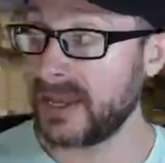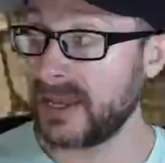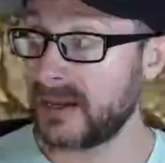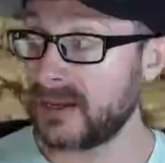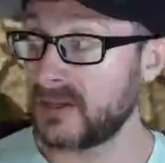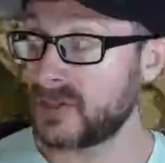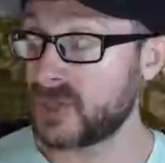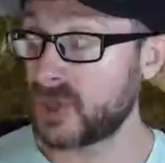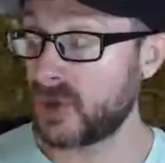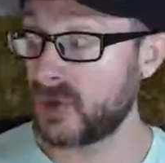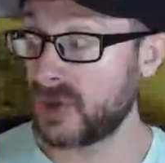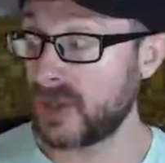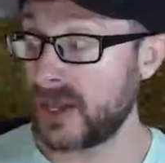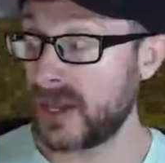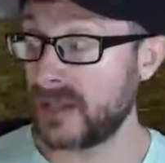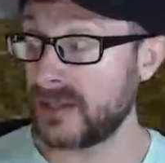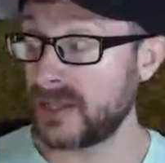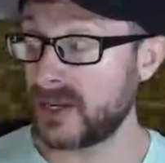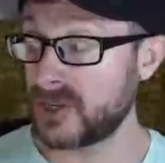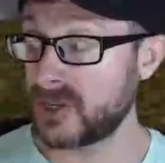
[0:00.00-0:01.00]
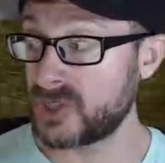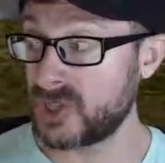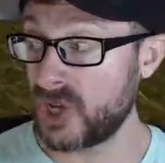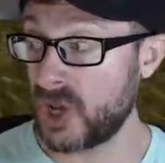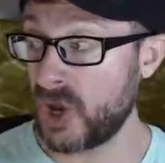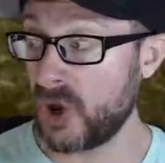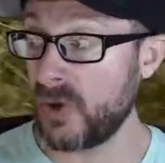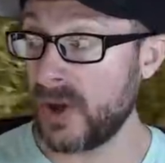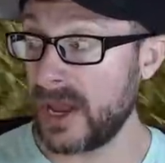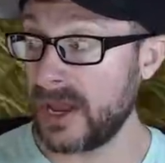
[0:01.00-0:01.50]
it so that there's
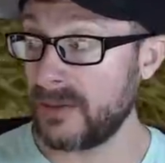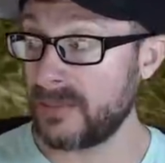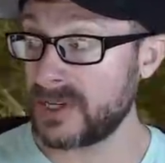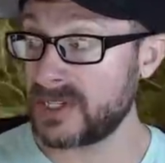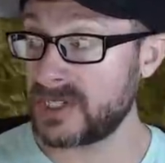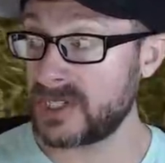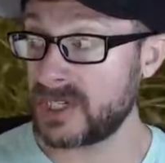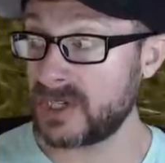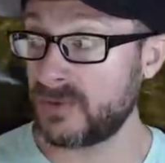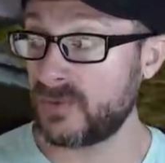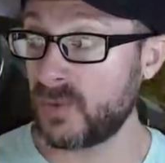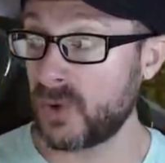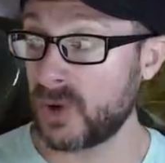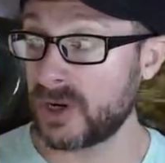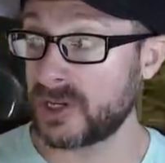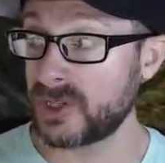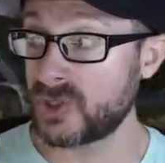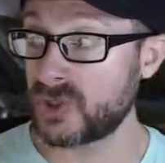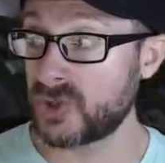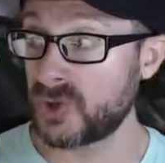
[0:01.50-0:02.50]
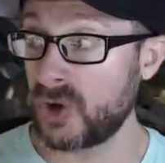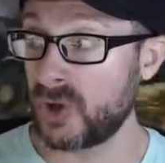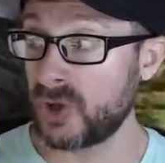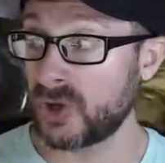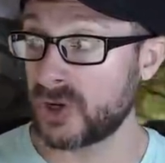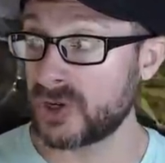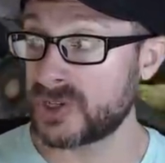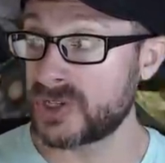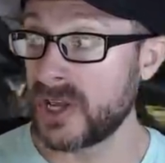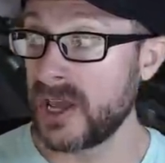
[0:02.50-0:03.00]
no aim assist for
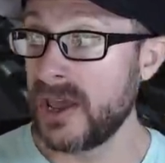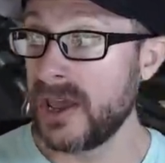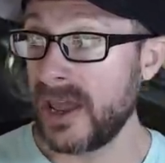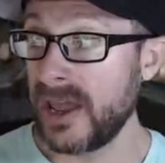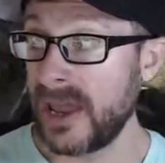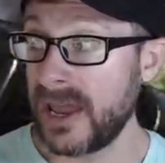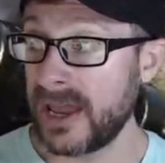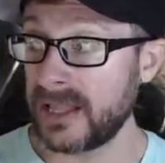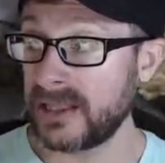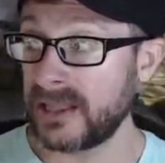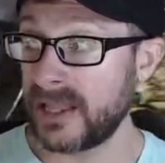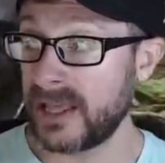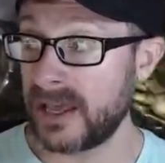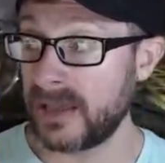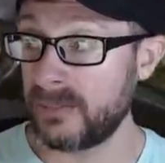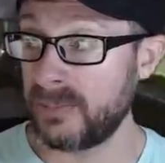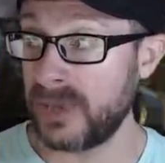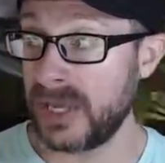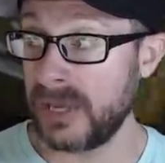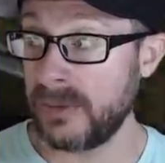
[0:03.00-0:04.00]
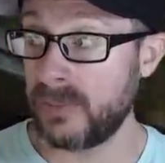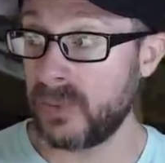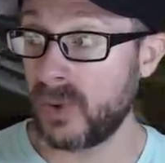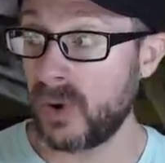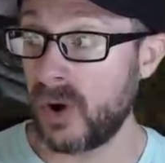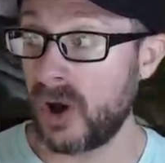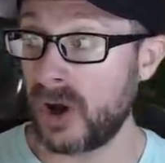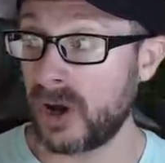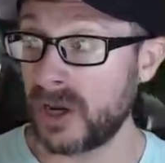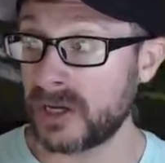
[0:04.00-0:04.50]
controllers, and that
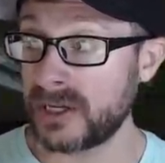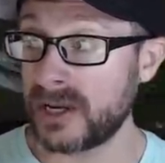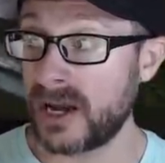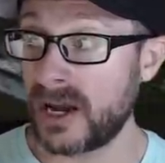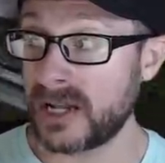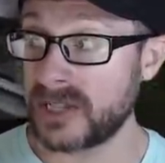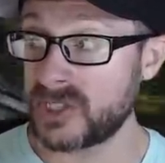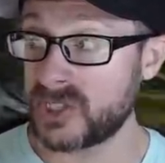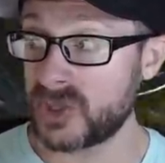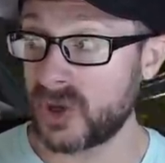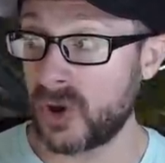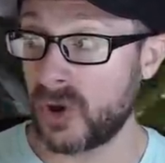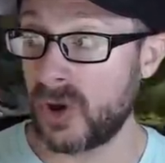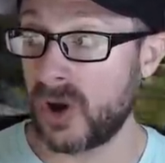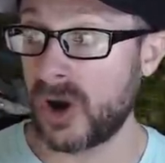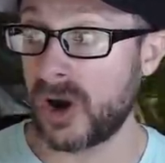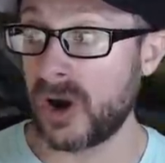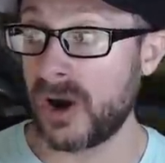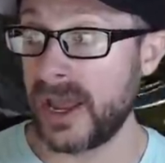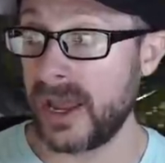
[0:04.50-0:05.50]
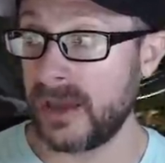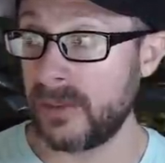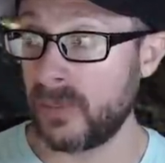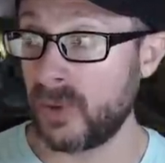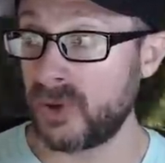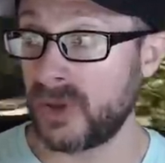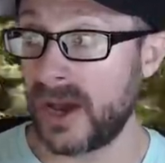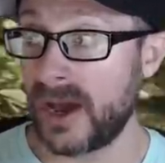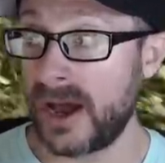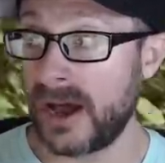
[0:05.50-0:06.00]
people on console are
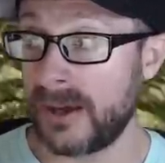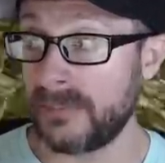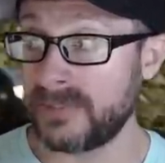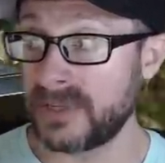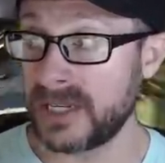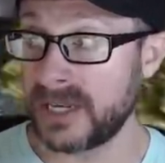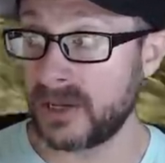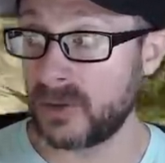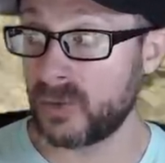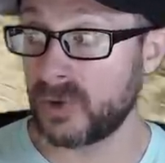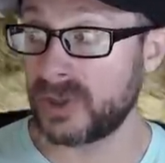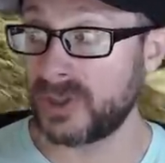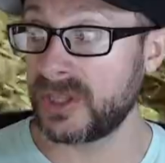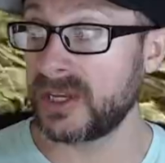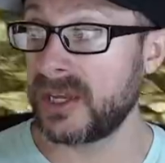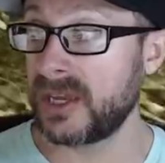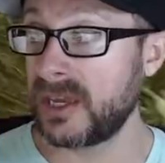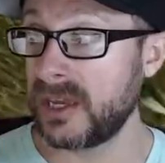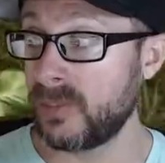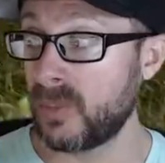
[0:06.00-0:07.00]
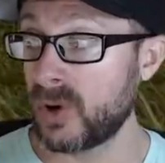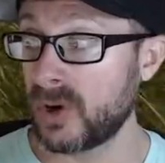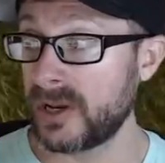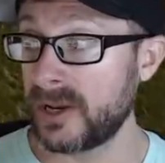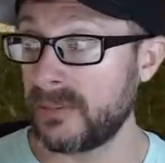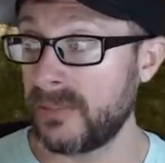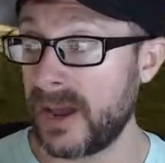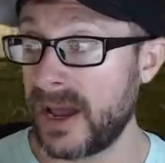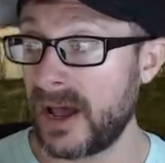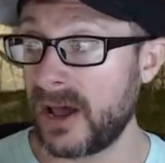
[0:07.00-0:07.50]
able to opt in with a
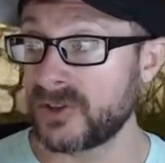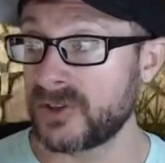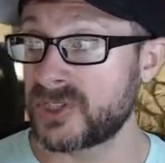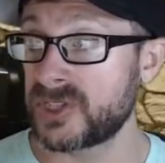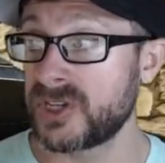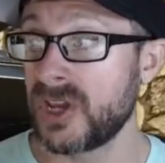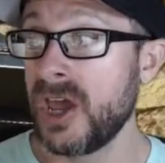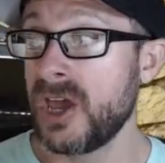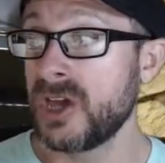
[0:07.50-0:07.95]
keyboard and mouse,